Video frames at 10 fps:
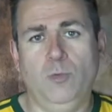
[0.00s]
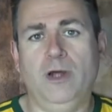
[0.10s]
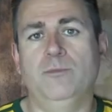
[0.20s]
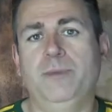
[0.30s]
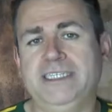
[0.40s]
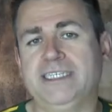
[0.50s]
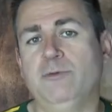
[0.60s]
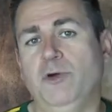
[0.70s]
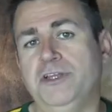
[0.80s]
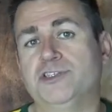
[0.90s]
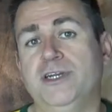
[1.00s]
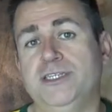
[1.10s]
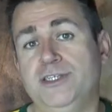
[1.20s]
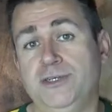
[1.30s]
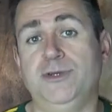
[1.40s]
Well, basically, what you're trying
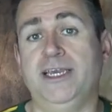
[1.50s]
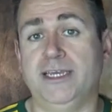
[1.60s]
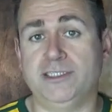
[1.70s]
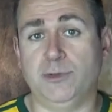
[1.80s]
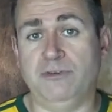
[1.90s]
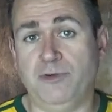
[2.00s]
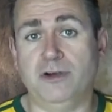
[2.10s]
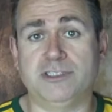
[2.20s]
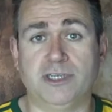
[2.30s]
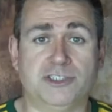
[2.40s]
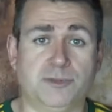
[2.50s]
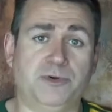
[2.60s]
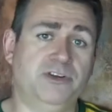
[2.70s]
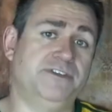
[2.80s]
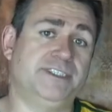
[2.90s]
to do here to invoke social
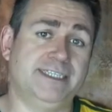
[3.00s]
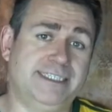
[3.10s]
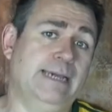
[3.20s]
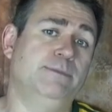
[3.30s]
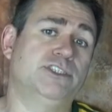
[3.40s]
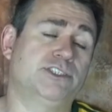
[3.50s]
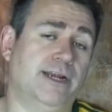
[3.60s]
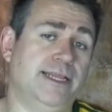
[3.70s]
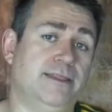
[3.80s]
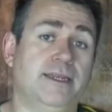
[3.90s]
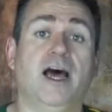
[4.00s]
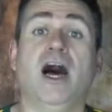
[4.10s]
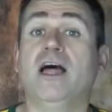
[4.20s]
proof is to demonstrate that